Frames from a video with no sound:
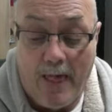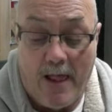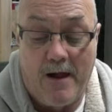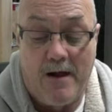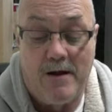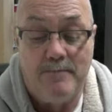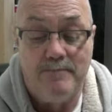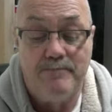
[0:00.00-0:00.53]

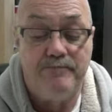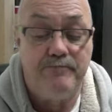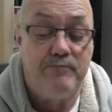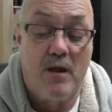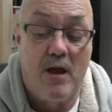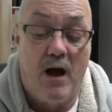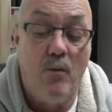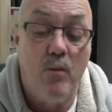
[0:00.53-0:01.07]

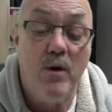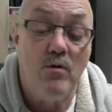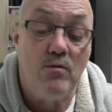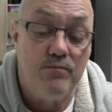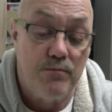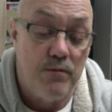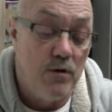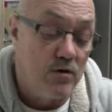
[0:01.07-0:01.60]
I
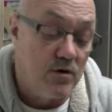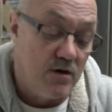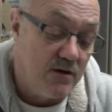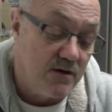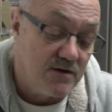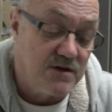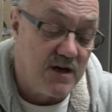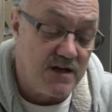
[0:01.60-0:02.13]
will look at
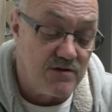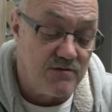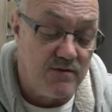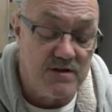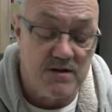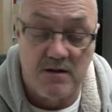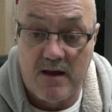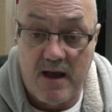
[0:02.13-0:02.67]

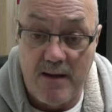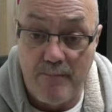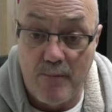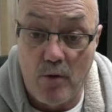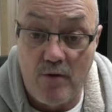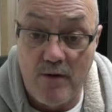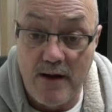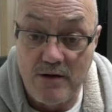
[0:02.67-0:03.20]
accessories and get
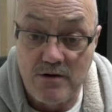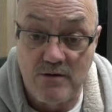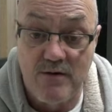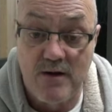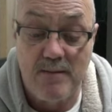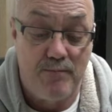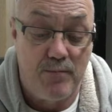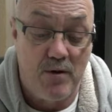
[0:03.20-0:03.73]
more out of it,